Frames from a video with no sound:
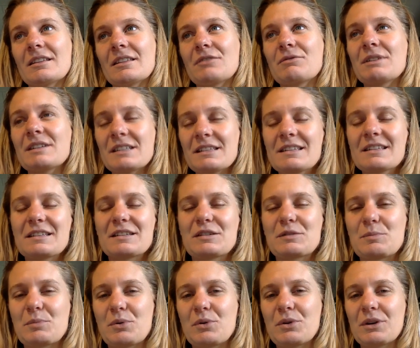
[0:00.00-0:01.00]
the reason this is
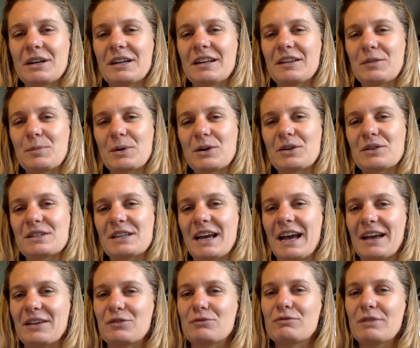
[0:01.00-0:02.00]
important is because it
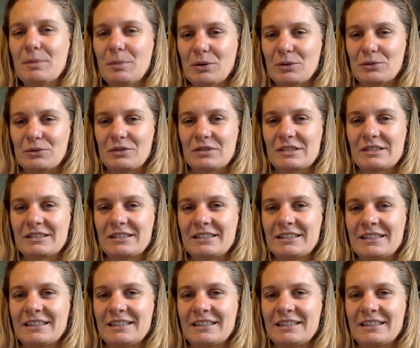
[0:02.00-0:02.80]
has ripples.